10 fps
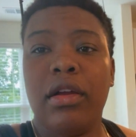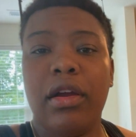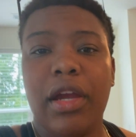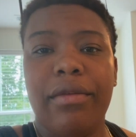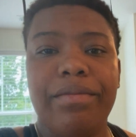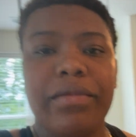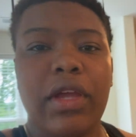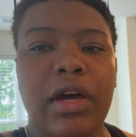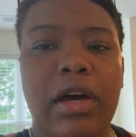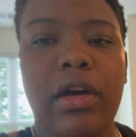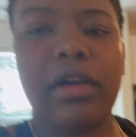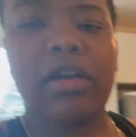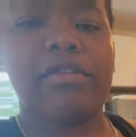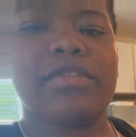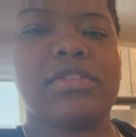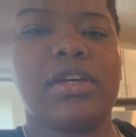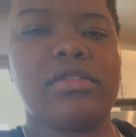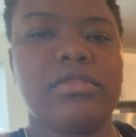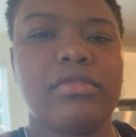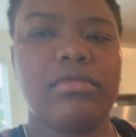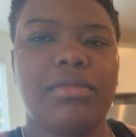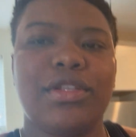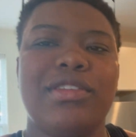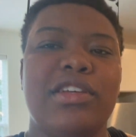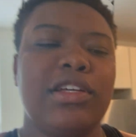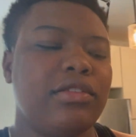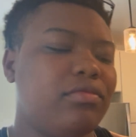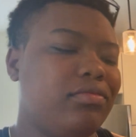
All right, coffee's done. About to